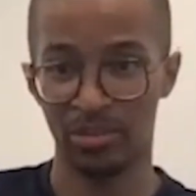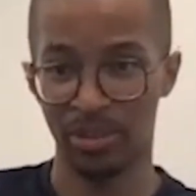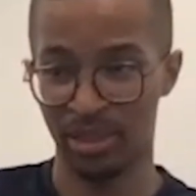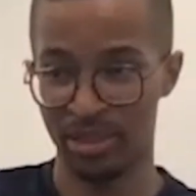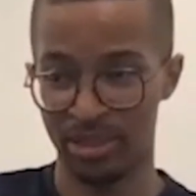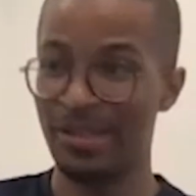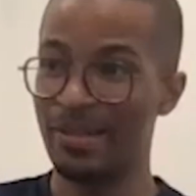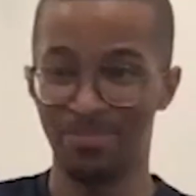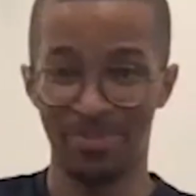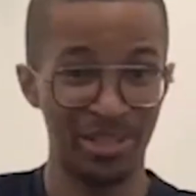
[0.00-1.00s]
because
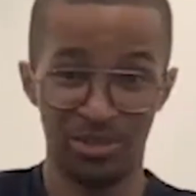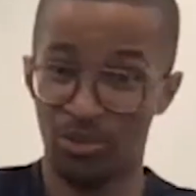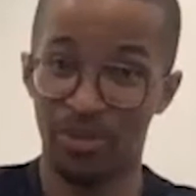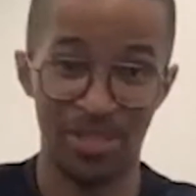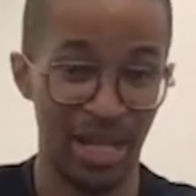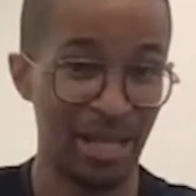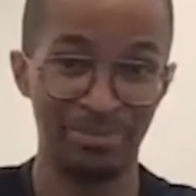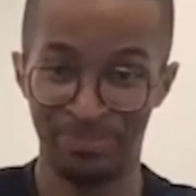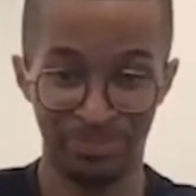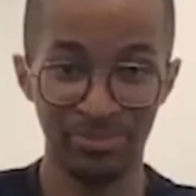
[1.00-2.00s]
this is a rough time